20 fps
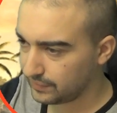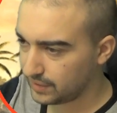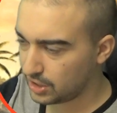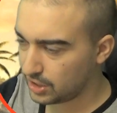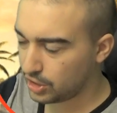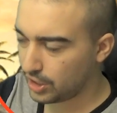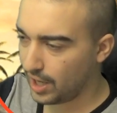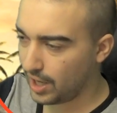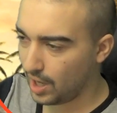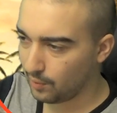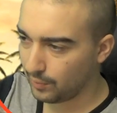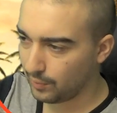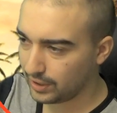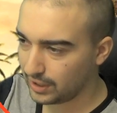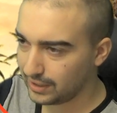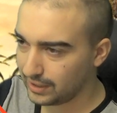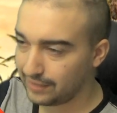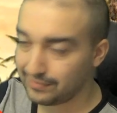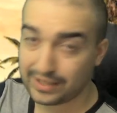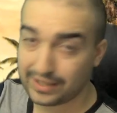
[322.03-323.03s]
That should help when
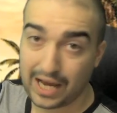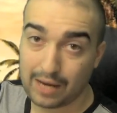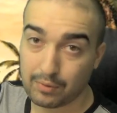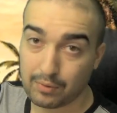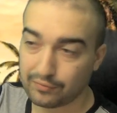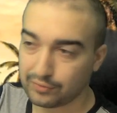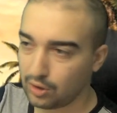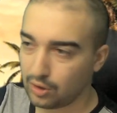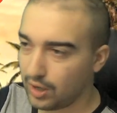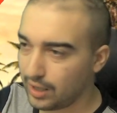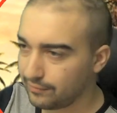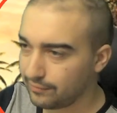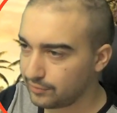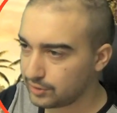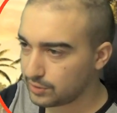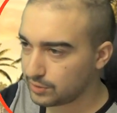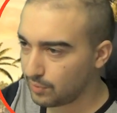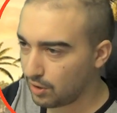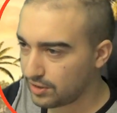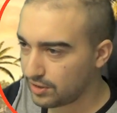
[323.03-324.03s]
I leave the game offline for
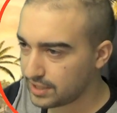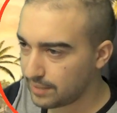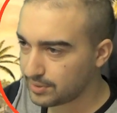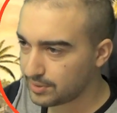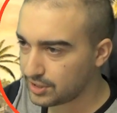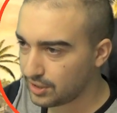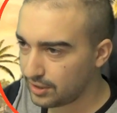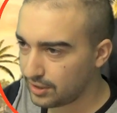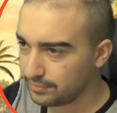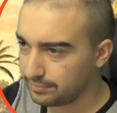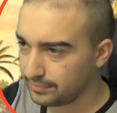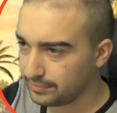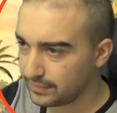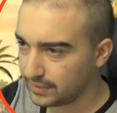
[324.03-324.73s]
tomorrow's episode.